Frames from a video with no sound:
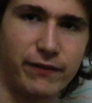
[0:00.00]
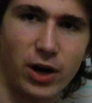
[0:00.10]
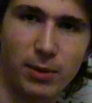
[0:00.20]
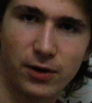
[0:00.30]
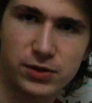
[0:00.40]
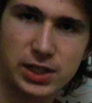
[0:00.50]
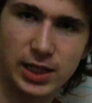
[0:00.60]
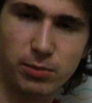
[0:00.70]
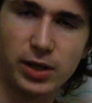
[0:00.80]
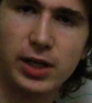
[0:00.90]
fair amount of
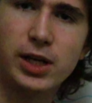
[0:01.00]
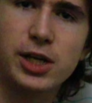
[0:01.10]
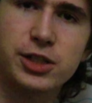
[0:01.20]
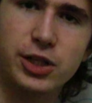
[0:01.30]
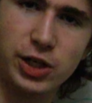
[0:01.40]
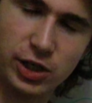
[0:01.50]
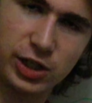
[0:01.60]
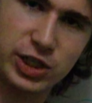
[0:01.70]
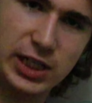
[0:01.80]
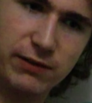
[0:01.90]
sleep so you can
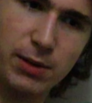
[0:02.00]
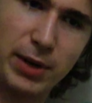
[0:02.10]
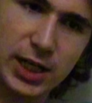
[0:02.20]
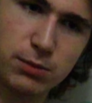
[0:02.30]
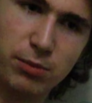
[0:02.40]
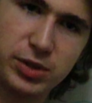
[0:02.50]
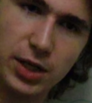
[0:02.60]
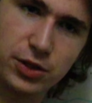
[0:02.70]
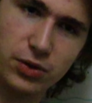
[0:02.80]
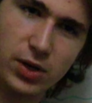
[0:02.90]
achieve your maximum
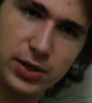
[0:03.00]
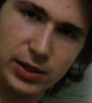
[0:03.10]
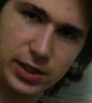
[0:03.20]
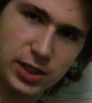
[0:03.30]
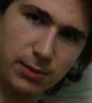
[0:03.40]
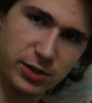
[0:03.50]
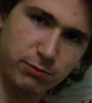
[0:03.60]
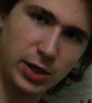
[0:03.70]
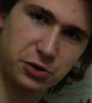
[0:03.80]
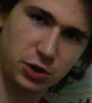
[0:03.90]
potential, not only in terms of
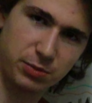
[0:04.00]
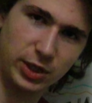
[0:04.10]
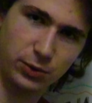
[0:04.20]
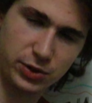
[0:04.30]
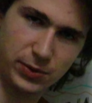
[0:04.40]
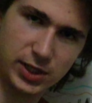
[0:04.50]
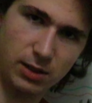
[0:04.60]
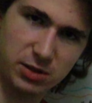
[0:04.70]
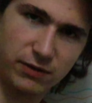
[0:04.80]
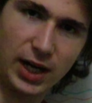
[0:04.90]
muscles but also in
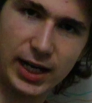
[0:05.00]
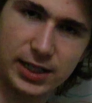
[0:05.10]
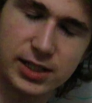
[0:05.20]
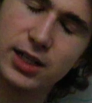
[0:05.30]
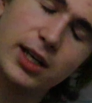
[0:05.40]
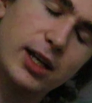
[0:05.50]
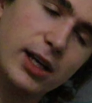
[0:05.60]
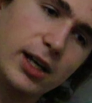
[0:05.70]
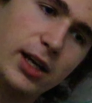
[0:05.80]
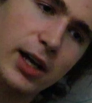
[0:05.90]
terms of height
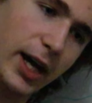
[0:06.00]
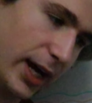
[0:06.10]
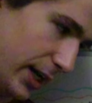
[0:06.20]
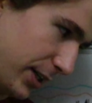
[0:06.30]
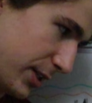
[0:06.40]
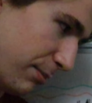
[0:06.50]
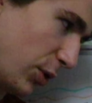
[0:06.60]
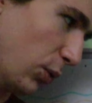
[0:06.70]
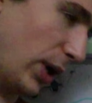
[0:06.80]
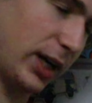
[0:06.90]
and
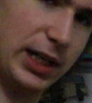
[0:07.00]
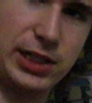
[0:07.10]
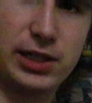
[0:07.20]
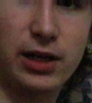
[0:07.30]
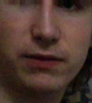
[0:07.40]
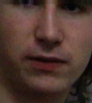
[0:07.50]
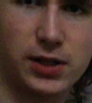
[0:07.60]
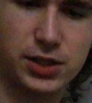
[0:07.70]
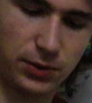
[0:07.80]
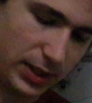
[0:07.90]
all that kind of stuff.
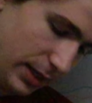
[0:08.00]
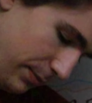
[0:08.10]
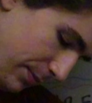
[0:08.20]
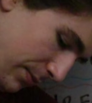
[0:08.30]
So yeah,